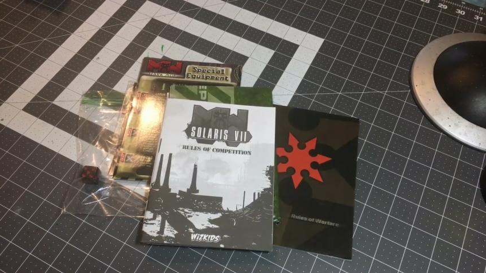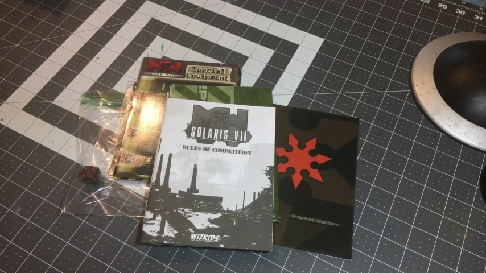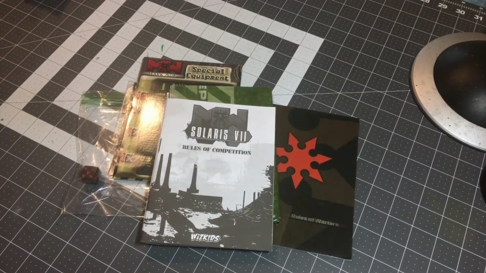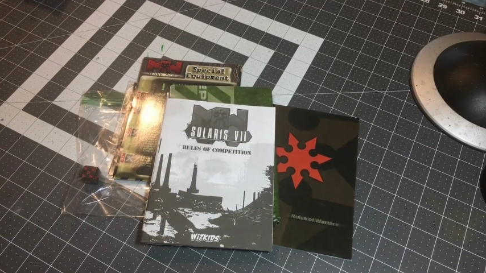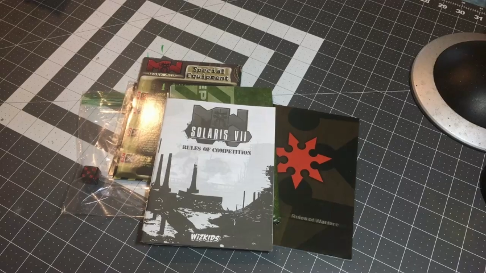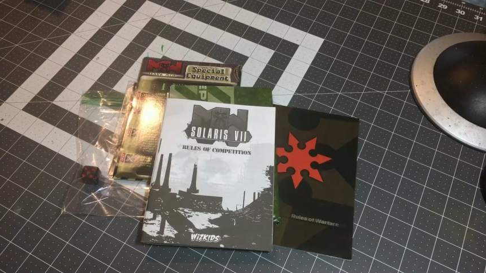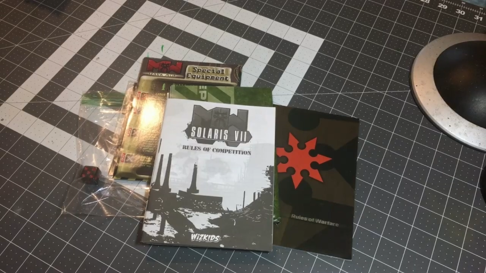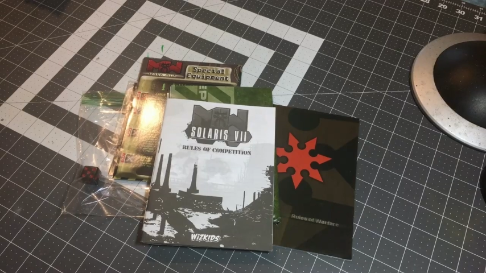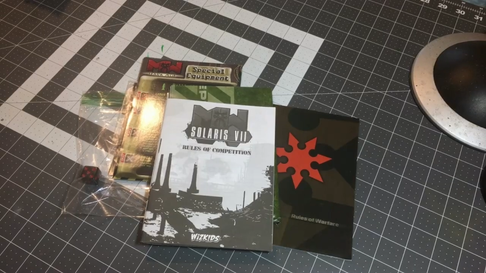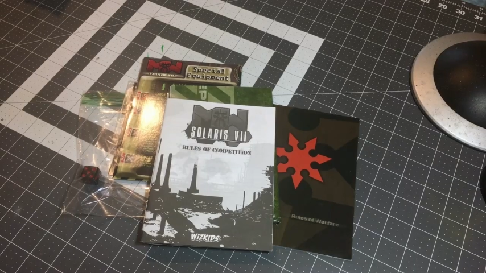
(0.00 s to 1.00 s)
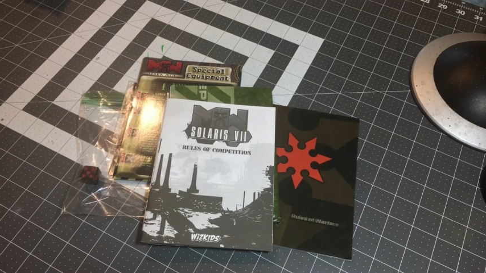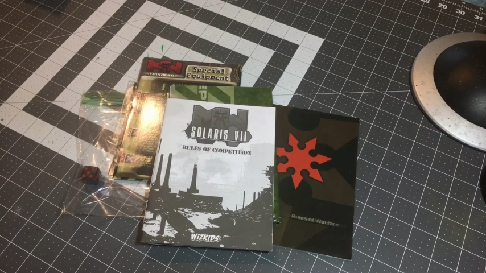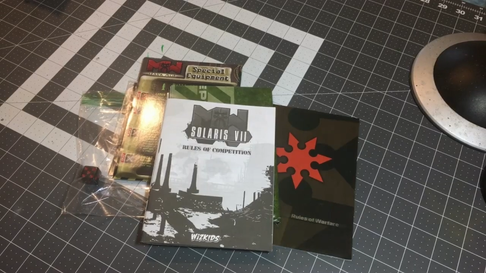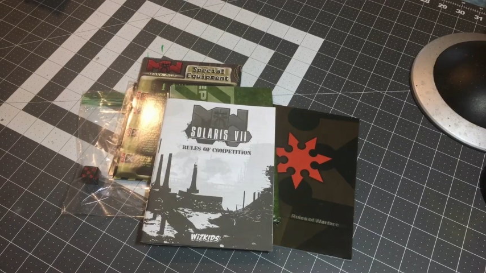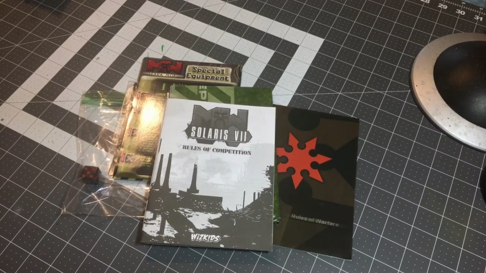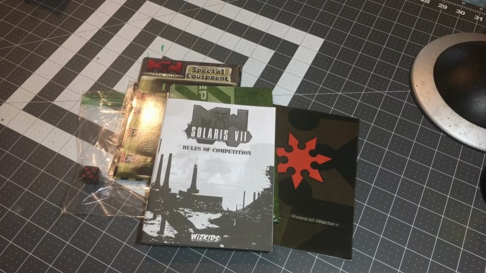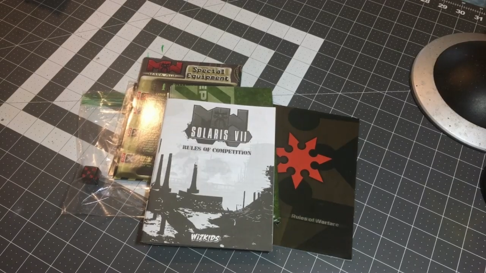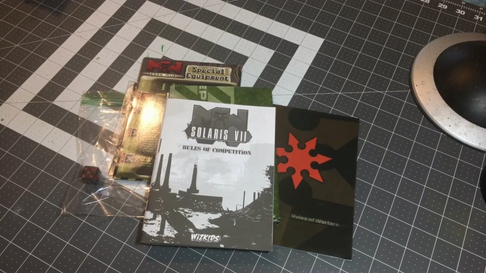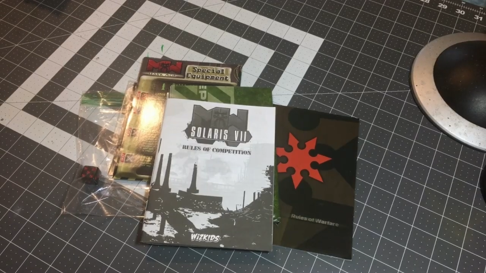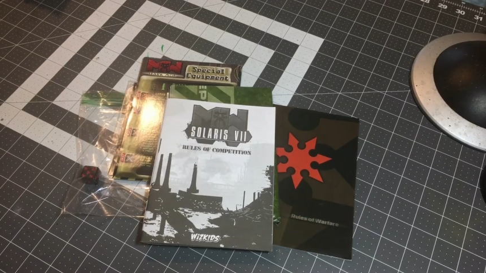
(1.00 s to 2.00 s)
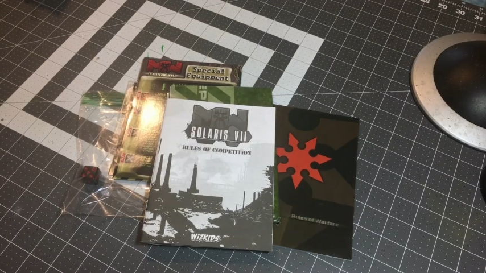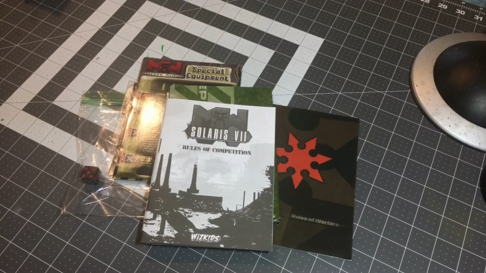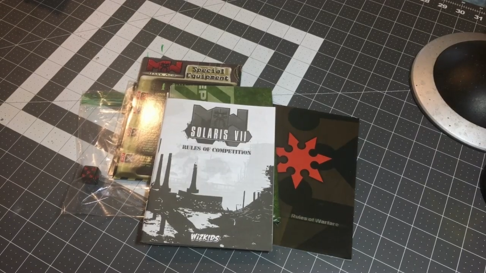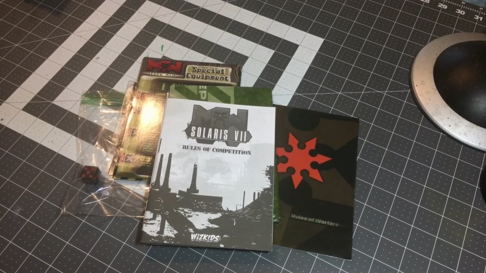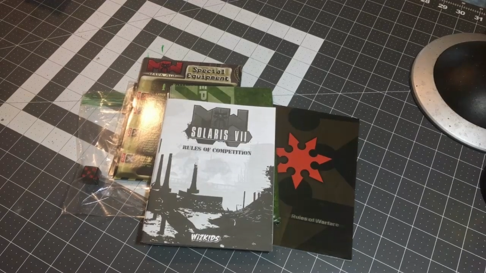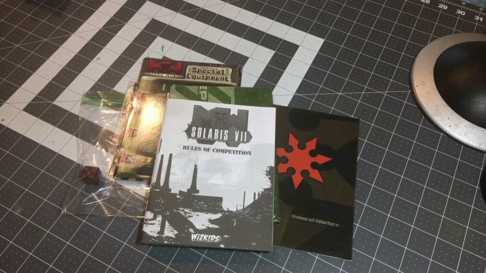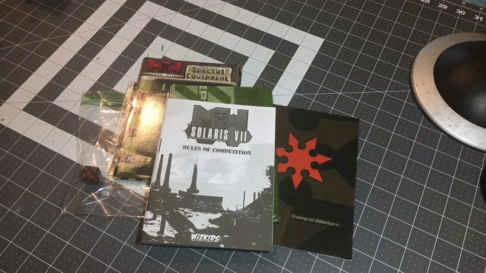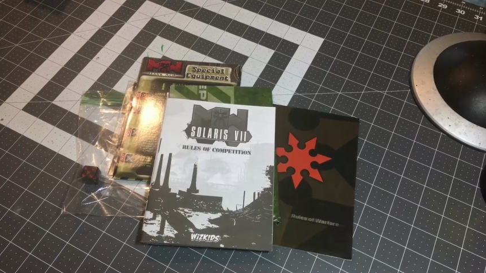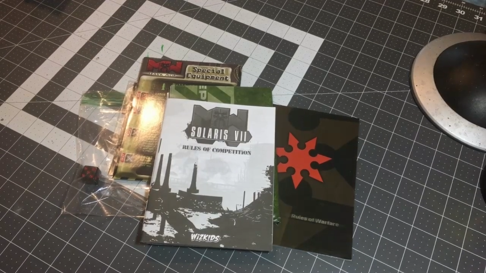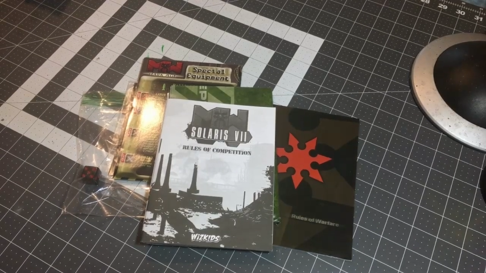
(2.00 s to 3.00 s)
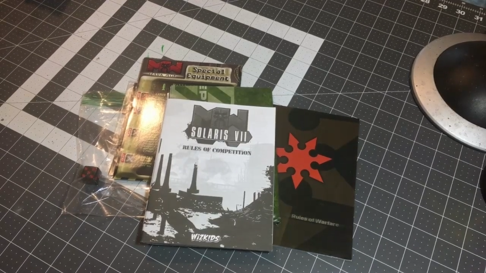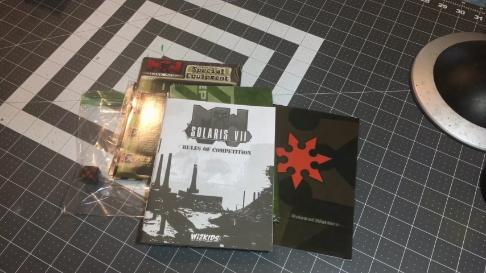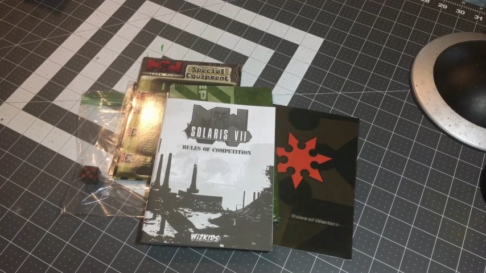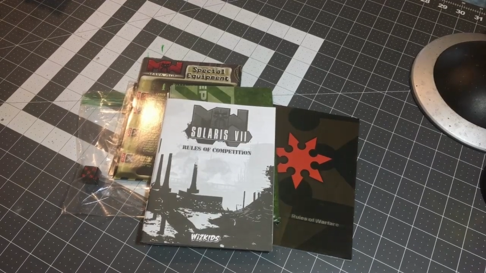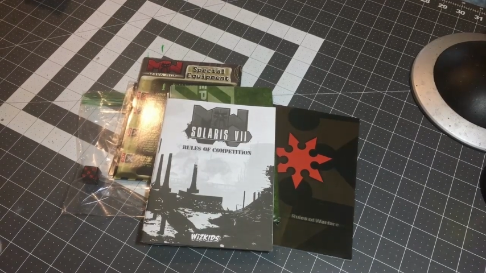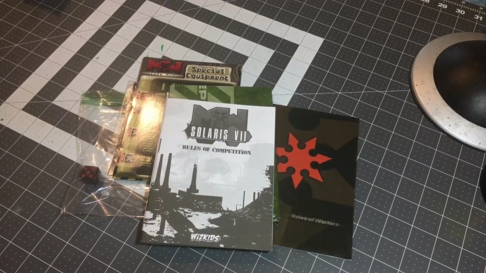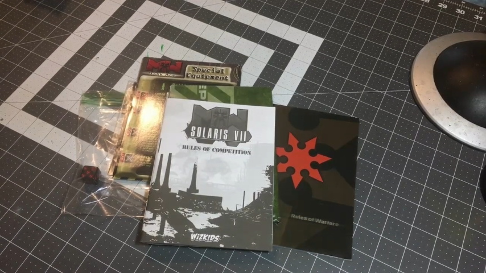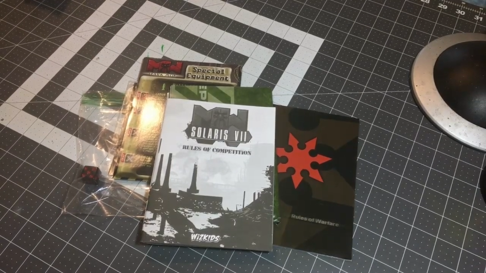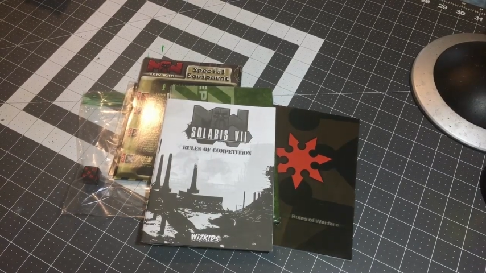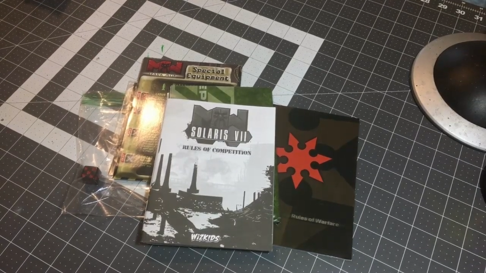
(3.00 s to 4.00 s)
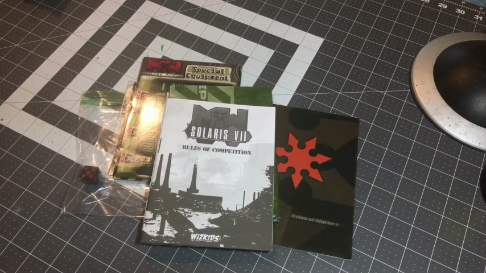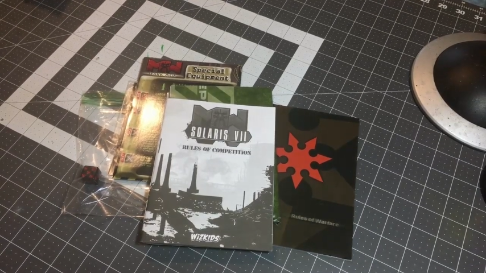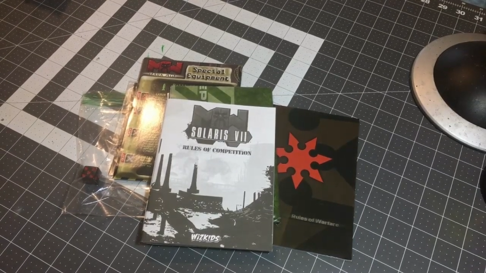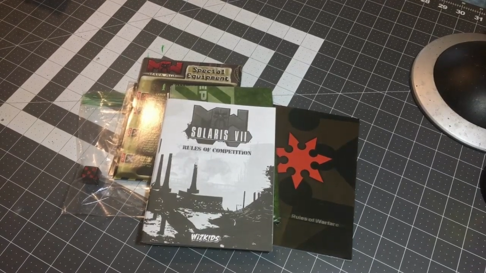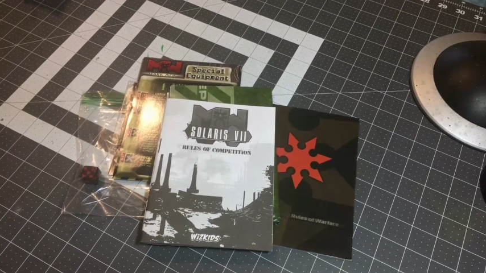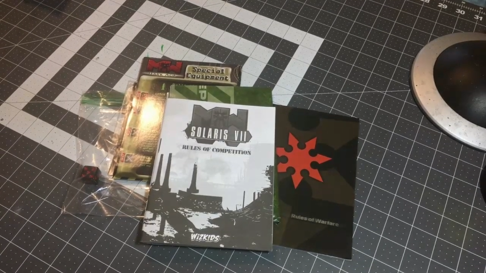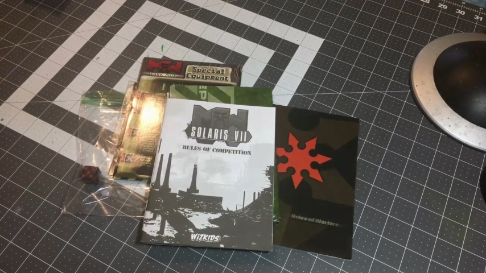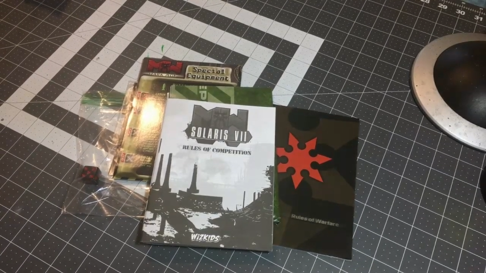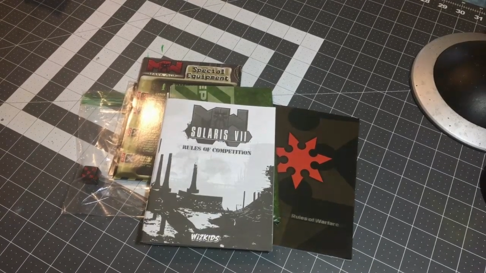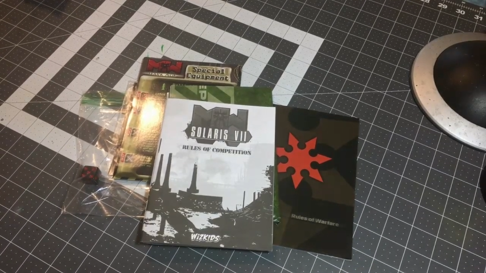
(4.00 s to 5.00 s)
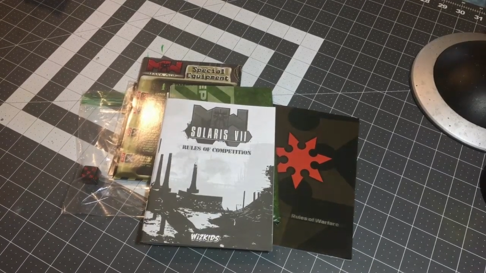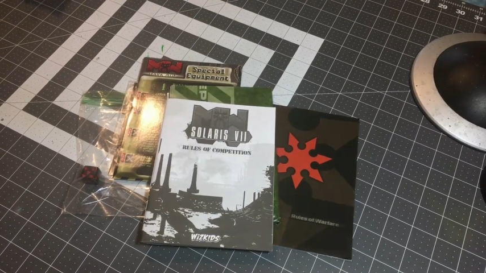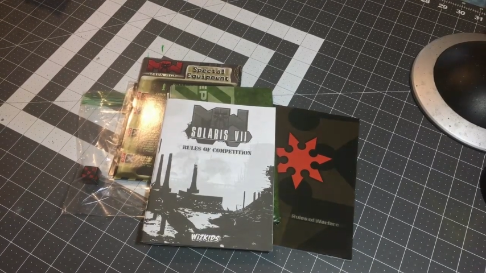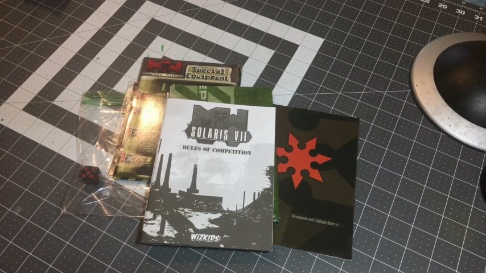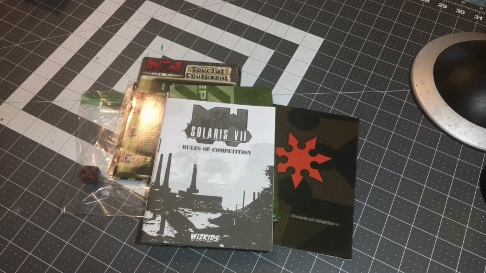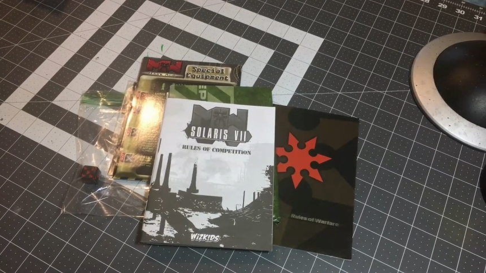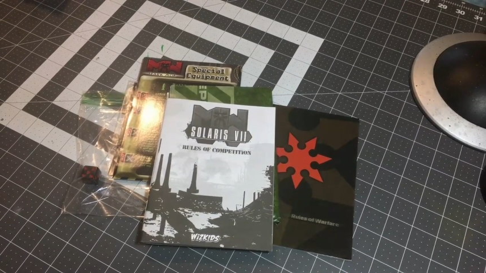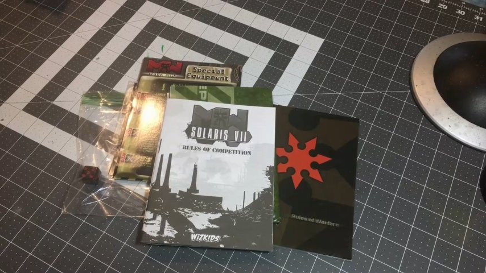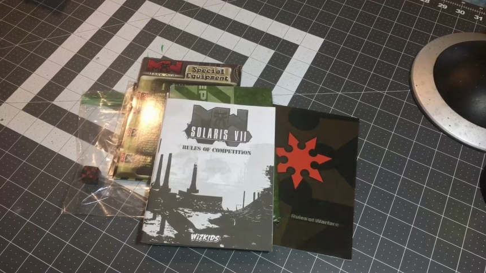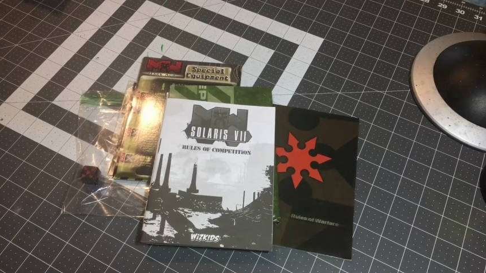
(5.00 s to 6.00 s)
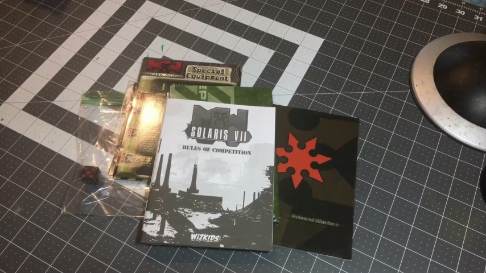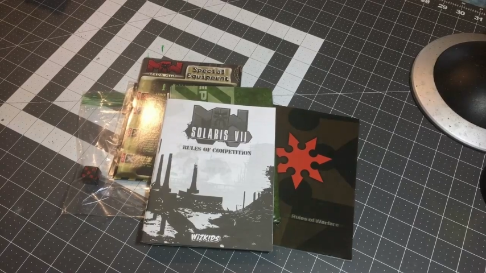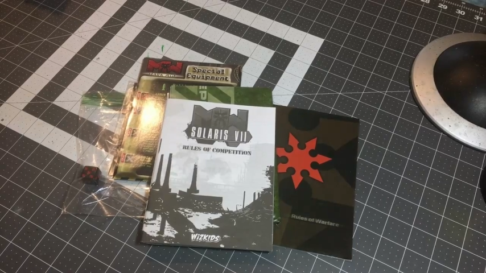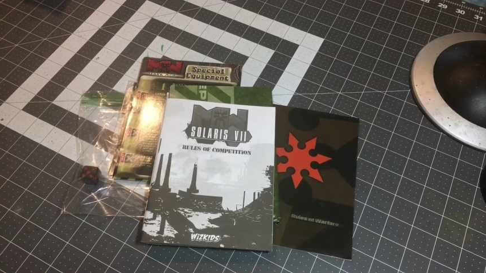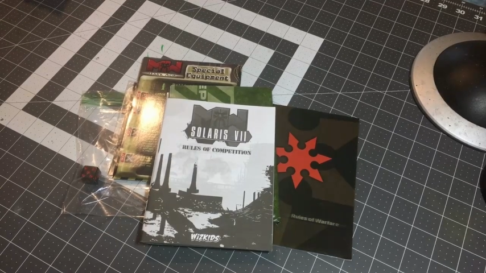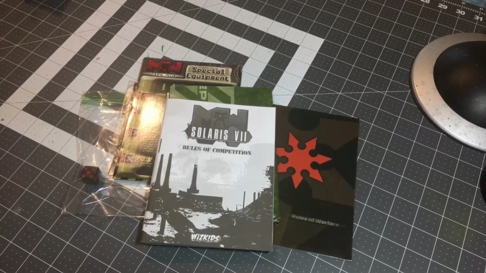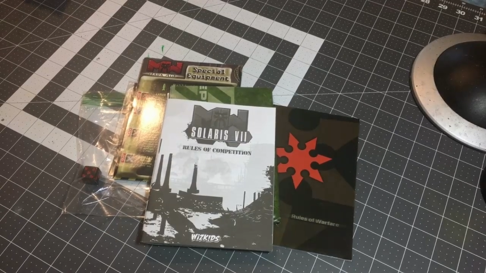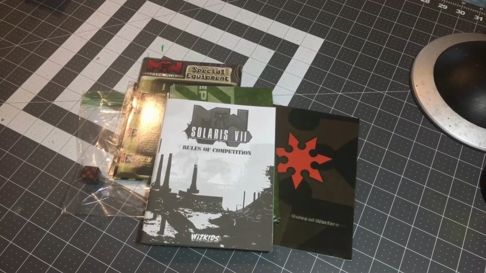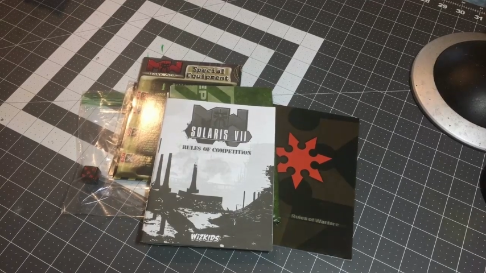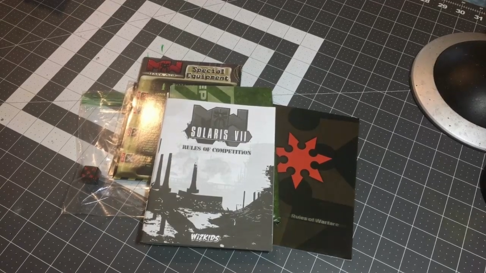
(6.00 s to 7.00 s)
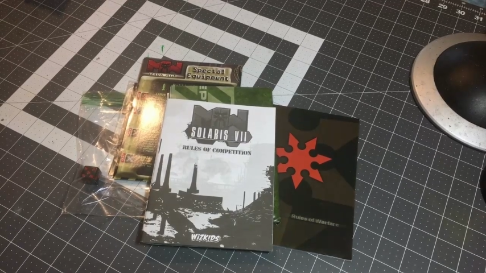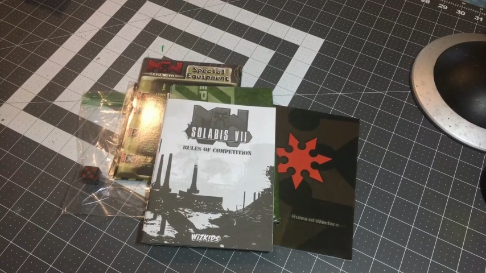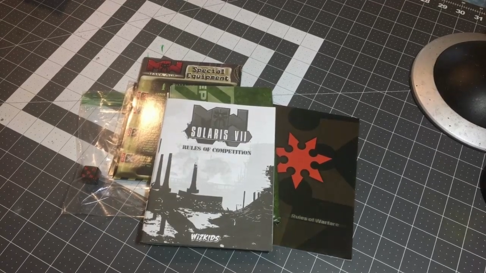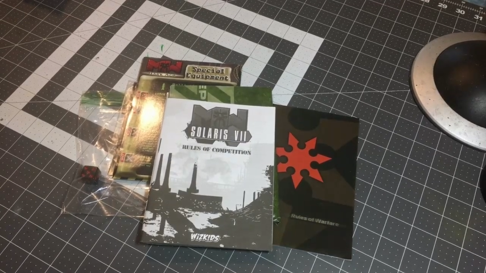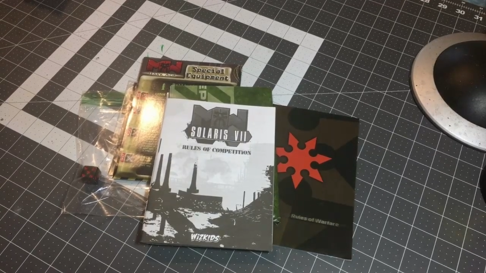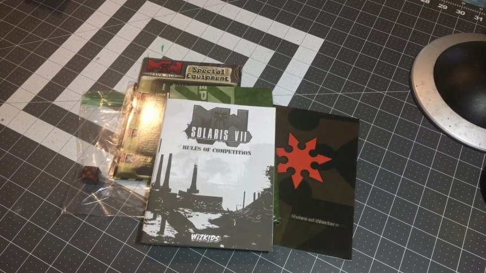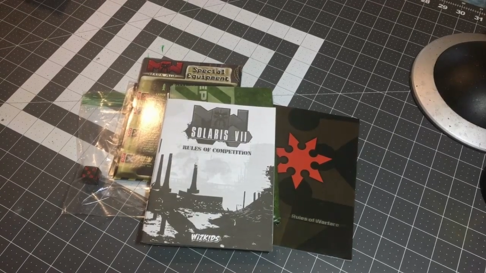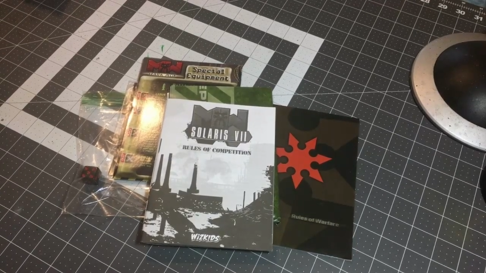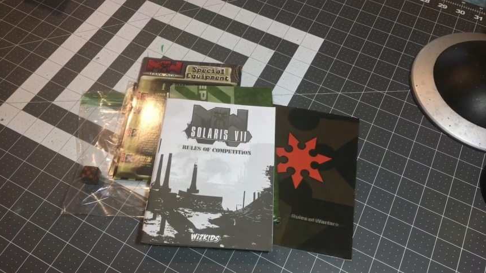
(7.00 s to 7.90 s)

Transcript: [unreadable: no face in view]